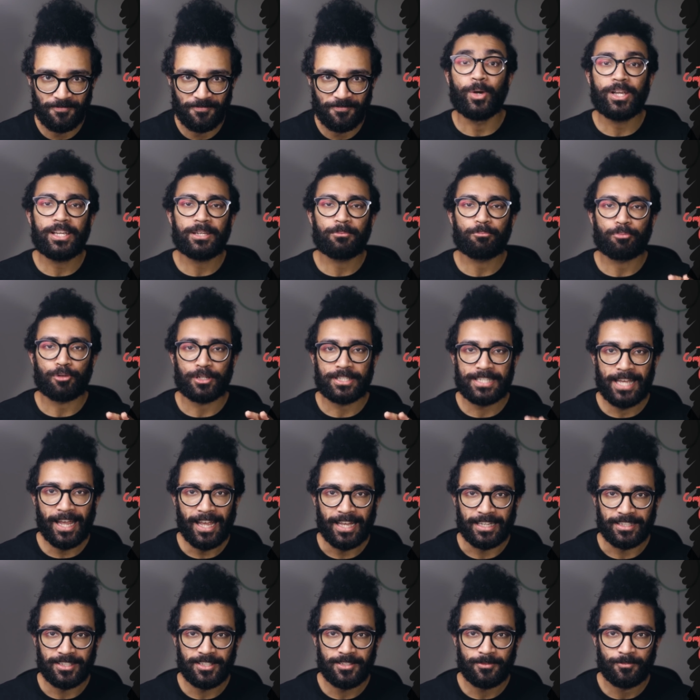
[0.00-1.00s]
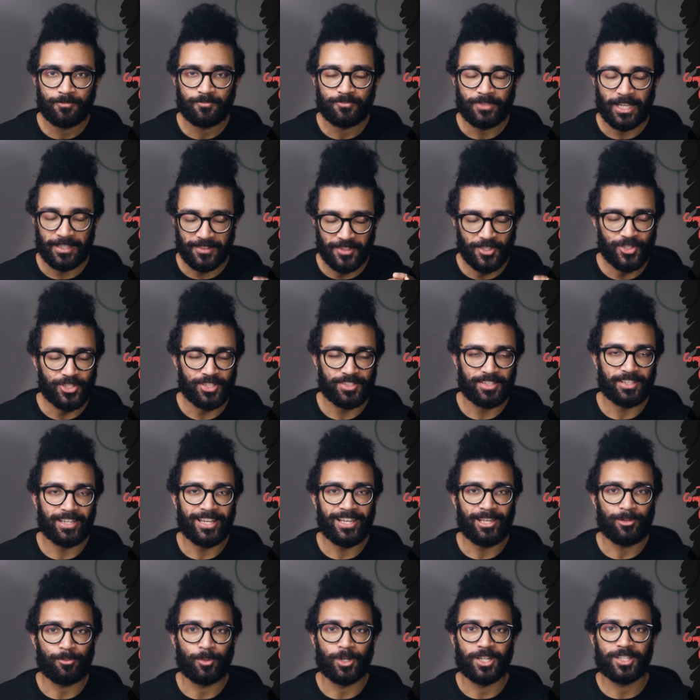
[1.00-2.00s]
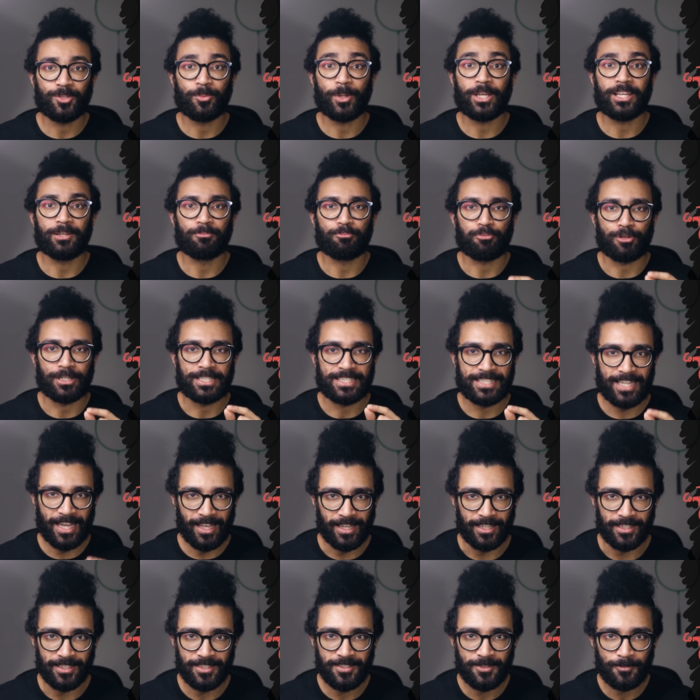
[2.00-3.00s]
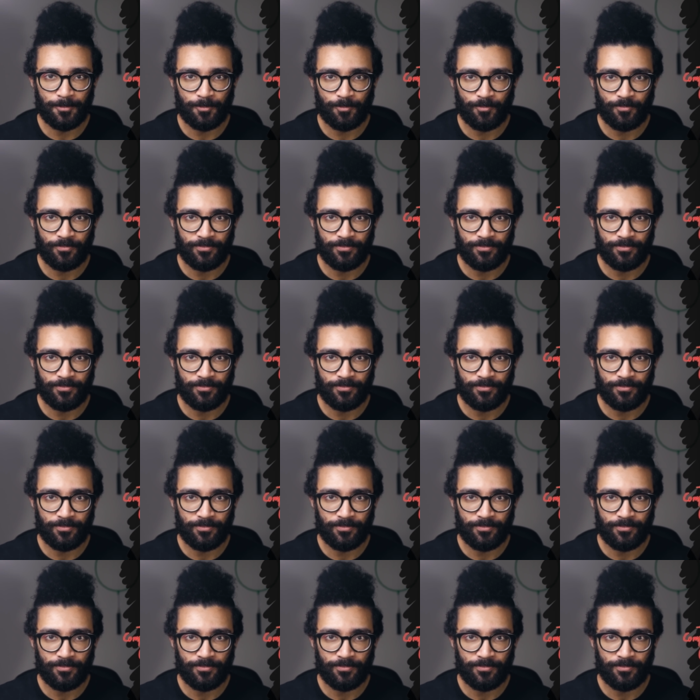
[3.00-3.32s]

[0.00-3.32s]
We can pretend, and this is the key word, we can pretend